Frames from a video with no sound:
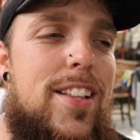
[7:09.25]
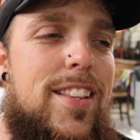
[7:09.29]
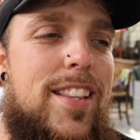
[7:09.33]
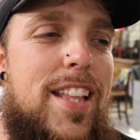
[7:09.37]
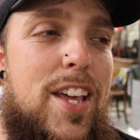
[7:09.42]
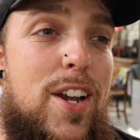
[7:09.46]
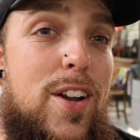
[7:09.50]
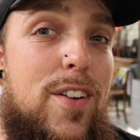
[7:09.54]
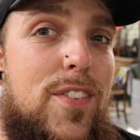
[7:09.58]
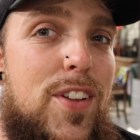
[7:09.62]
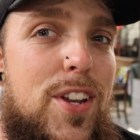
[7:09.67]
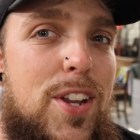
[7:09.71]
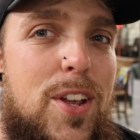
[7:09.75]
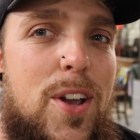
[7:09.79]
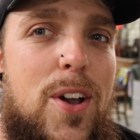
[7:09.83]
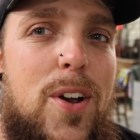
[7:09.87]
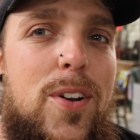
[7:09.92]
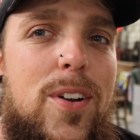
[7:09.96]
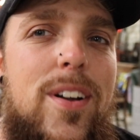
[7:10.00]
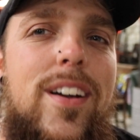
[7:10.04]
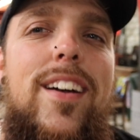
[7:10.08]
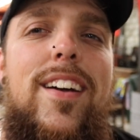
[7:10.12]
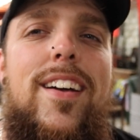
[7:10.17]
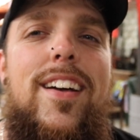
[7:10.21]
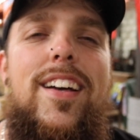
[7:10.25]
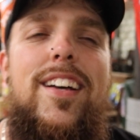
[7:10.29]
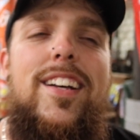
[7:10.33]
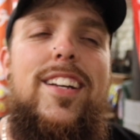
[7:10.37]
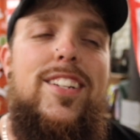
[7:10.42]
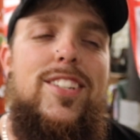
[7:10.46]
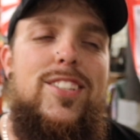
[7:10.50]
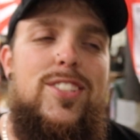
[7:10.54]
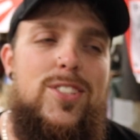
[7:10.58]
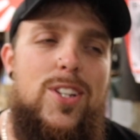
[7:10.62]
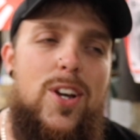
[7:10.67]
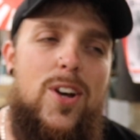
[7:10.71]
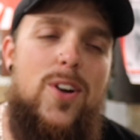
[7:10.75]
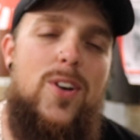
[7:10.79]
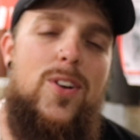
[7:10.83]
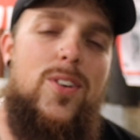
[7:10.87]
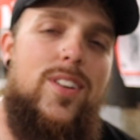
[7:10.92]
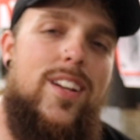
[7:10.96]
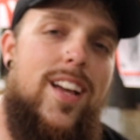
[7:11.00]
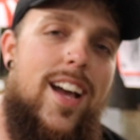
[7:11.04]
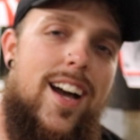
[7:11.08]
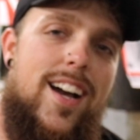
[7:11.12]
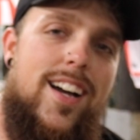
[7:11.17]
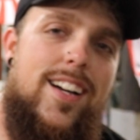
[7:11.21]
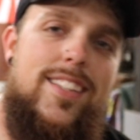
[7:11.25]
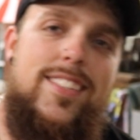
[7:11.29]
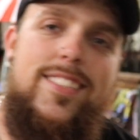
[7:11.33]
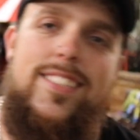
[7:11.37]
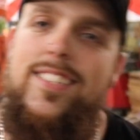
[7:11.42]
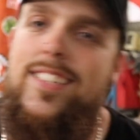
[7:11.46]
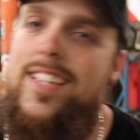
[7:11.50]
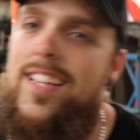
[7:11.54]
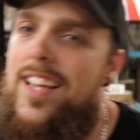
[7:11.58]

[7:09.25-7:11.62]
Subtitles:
later video. So guys,